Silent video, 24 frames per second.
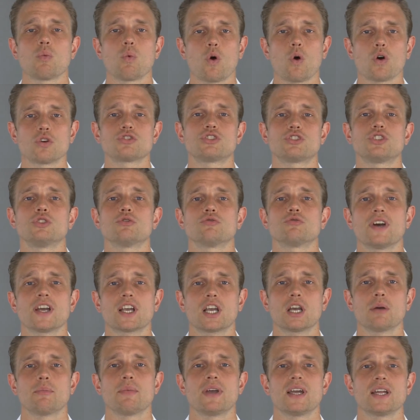what do you
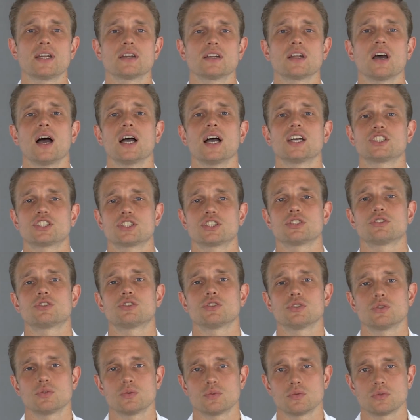recommend I should
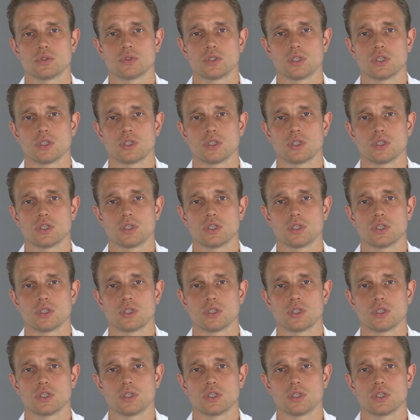do?